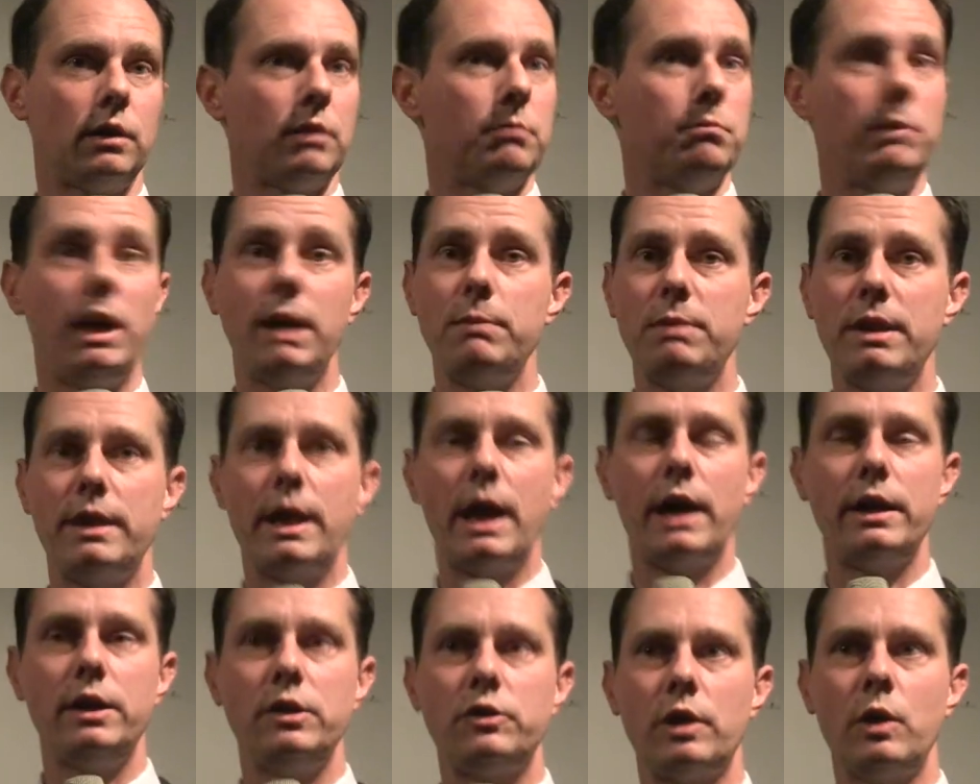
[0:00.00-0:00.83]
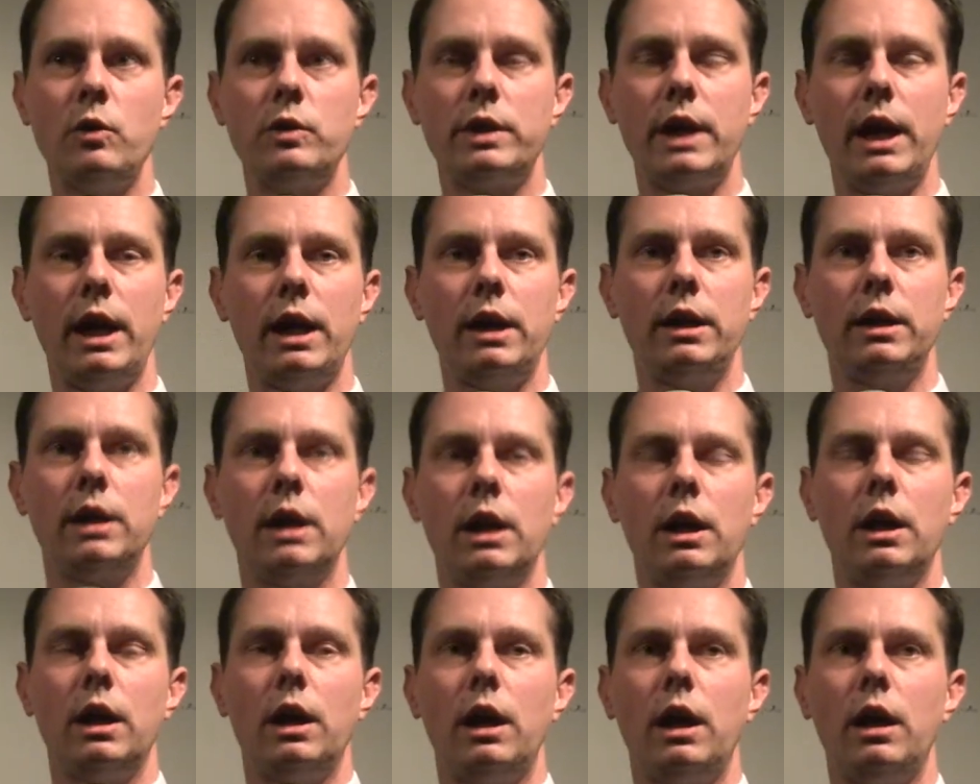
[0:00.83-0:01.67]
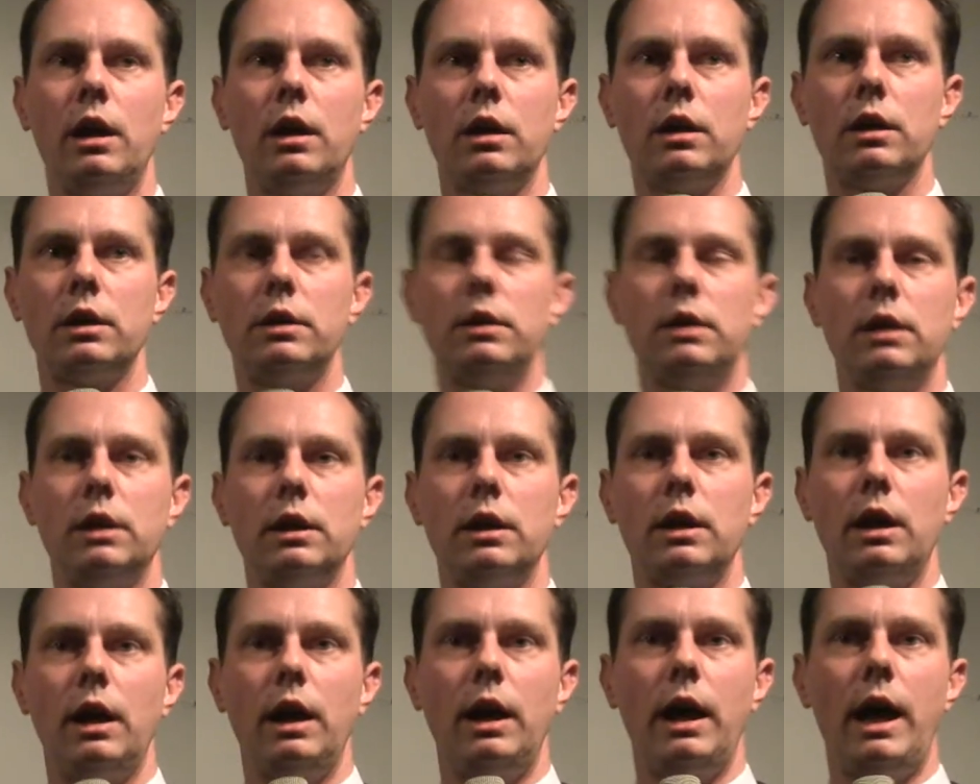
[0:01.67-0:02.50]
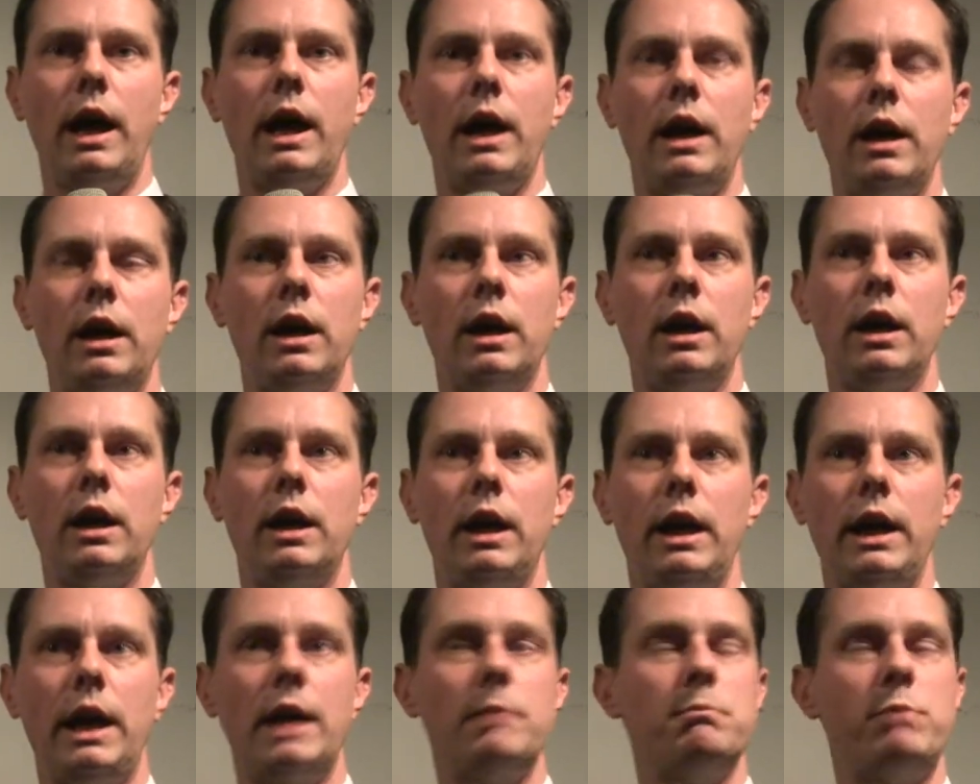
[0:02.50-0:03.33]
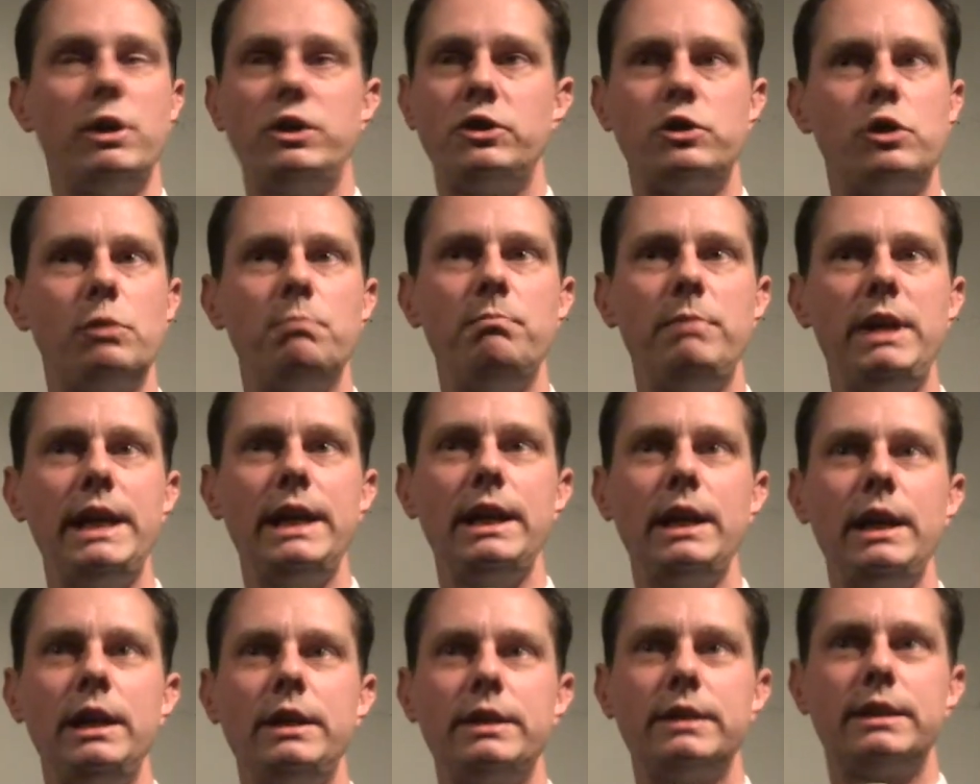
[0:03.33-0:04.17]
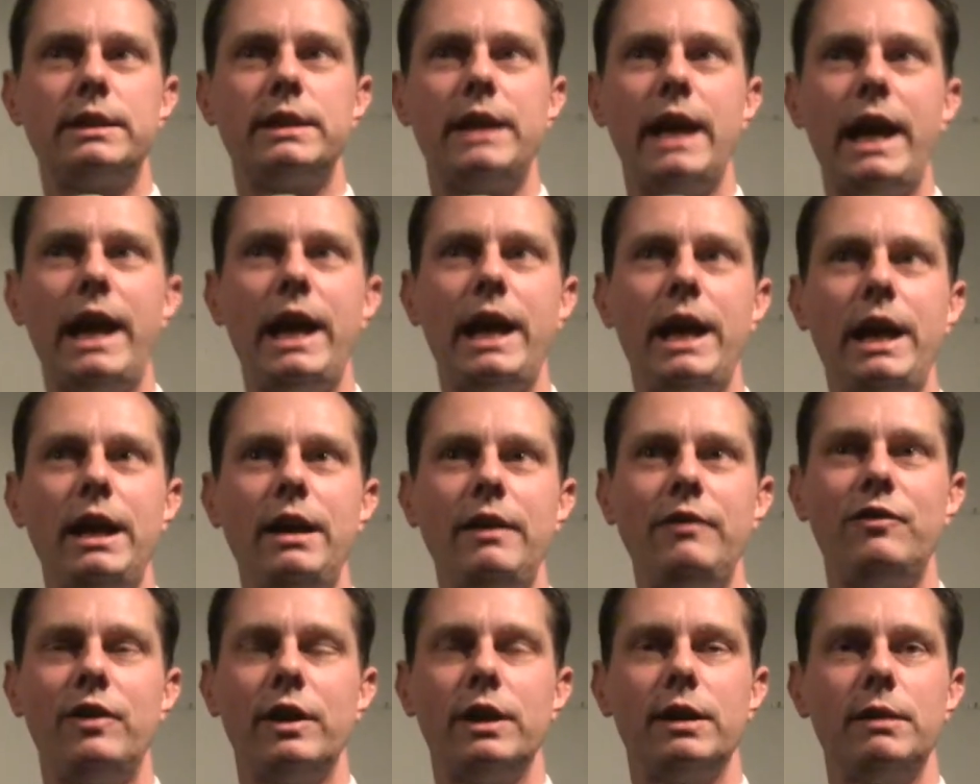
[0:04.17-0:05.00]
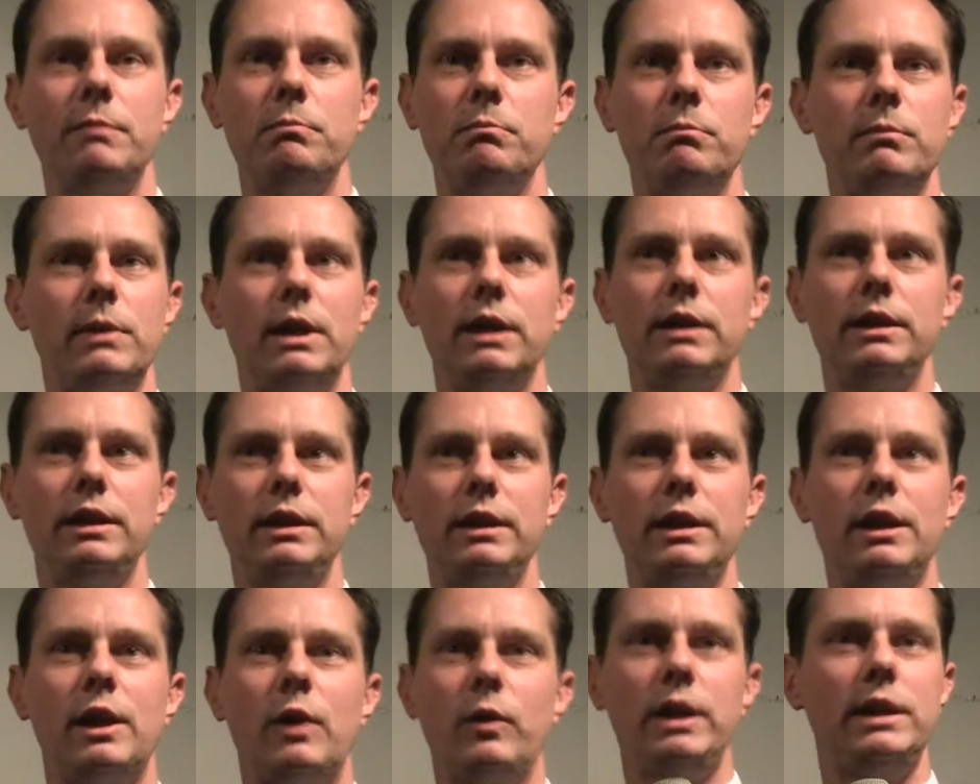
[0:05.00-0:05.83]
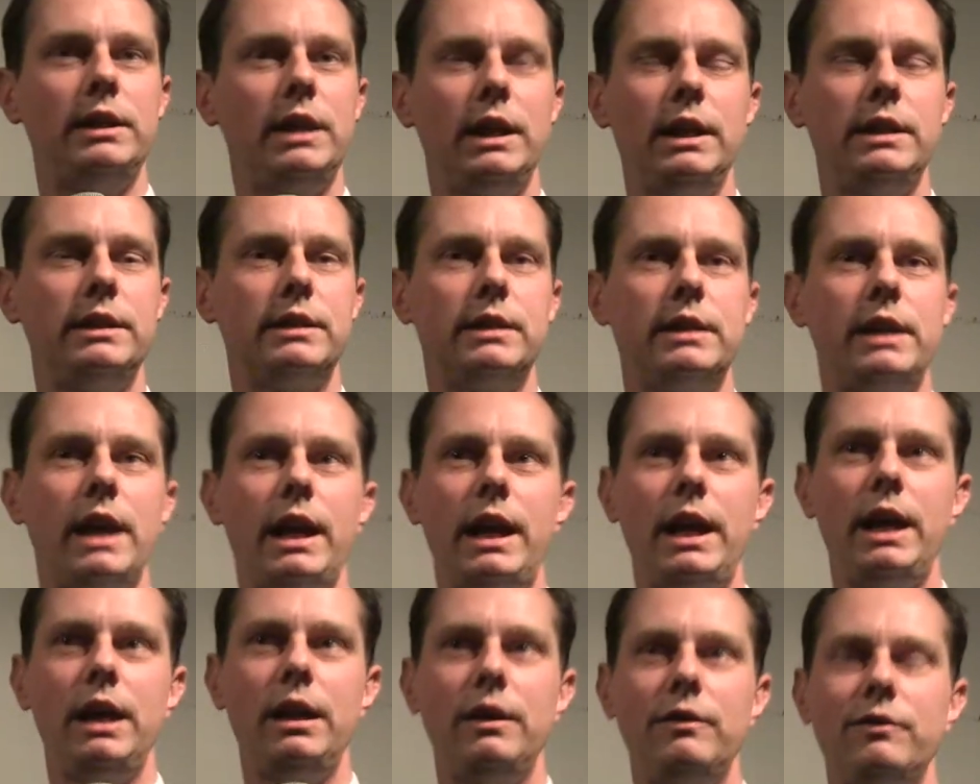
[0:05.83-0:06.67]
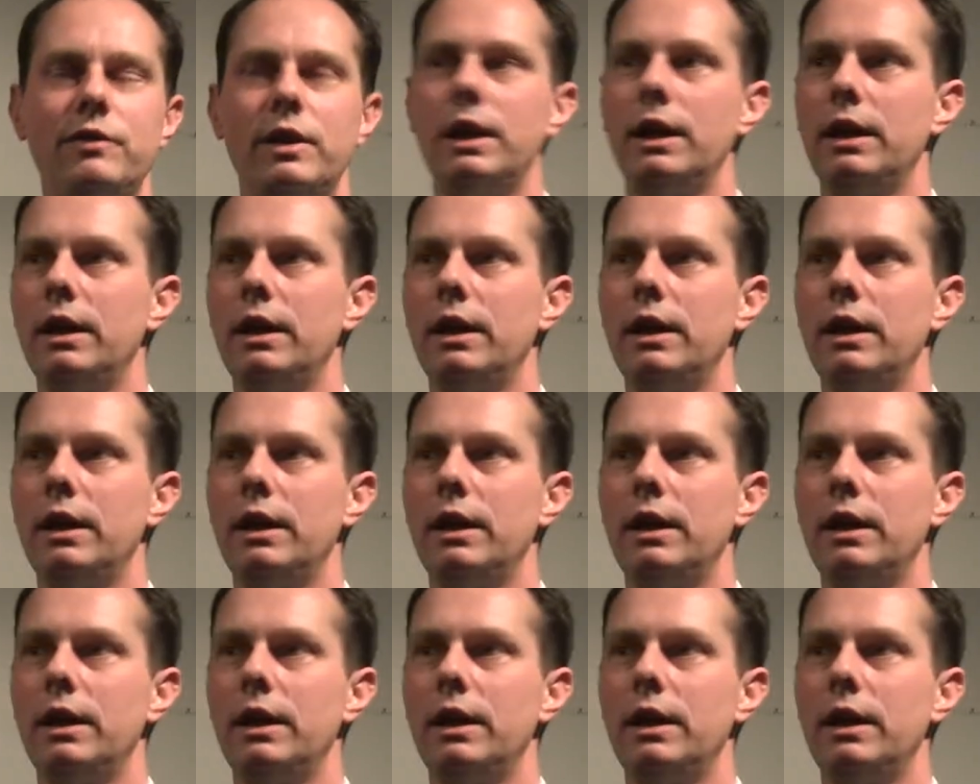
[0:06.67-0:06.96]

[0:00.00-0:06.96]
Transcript: Maybe that is okay. But to me, it gave, you know, it gave